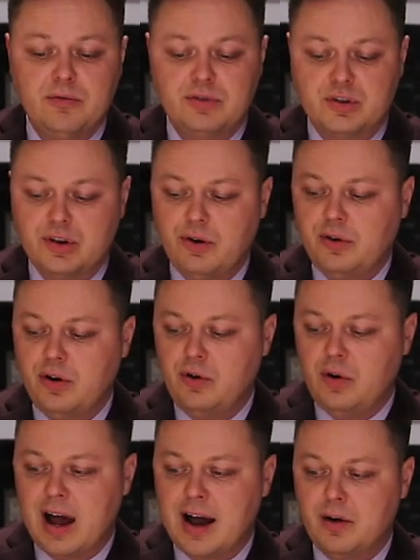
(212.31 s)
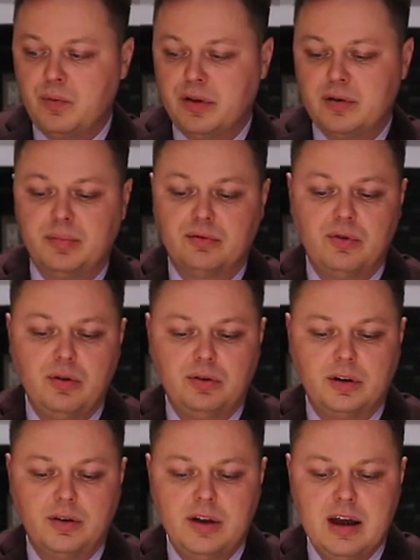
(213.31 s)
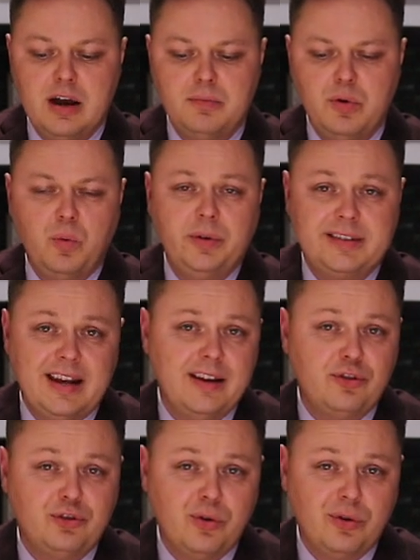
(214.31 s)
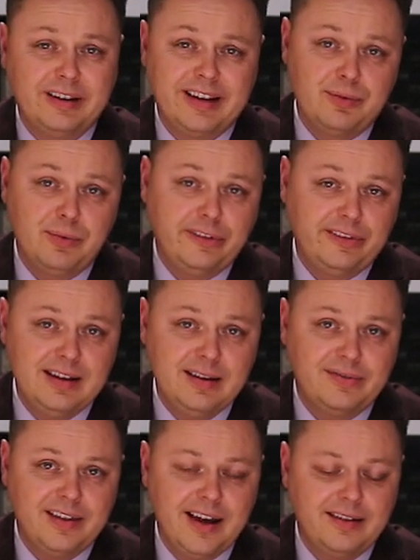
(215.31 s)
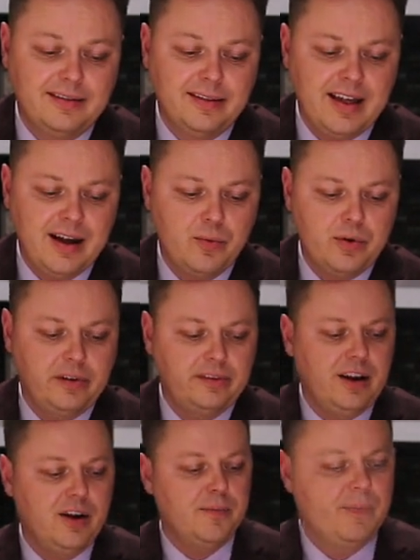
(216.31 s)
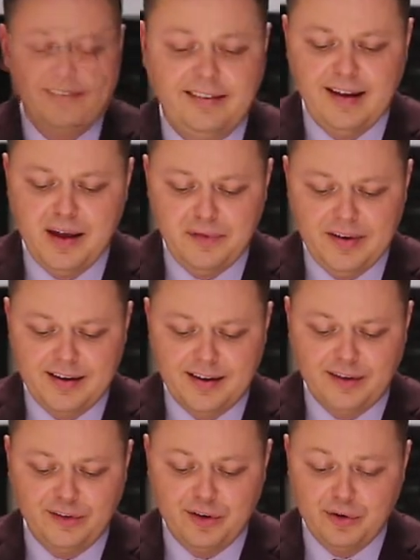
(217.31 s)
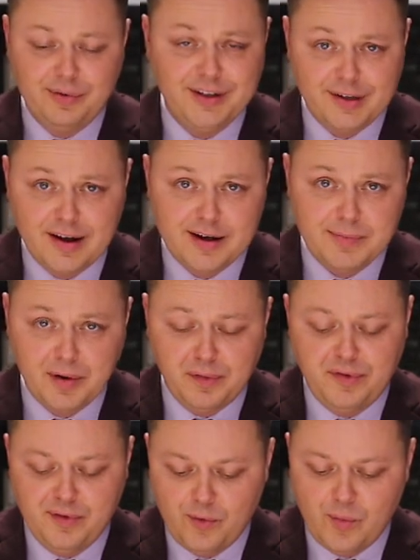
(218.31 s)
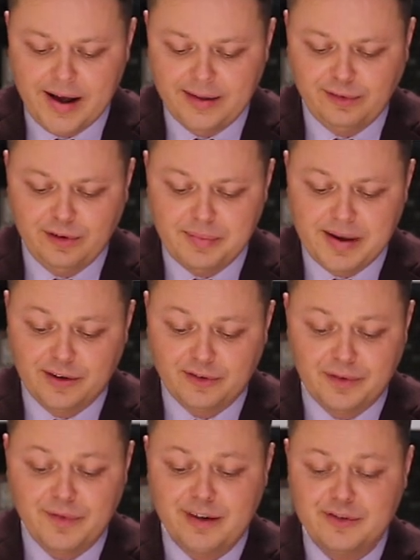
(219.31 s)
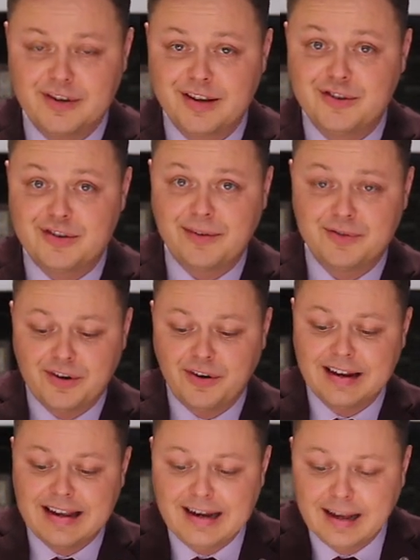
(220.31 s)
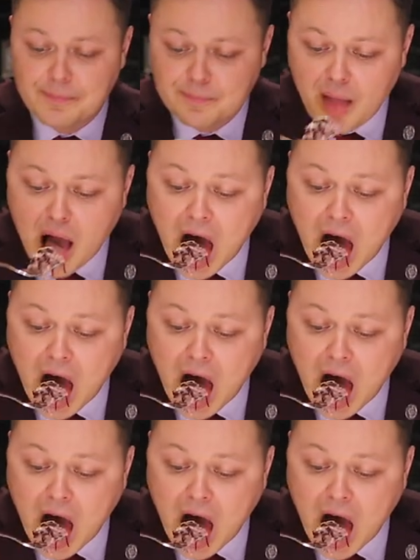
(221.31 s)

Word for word: risotto uh, with a Barolo. But we'll taste shortly and we'll see if that, that works out. Let's dive in because you can only talk about food and wine so much. Eventually, you just have to start eating.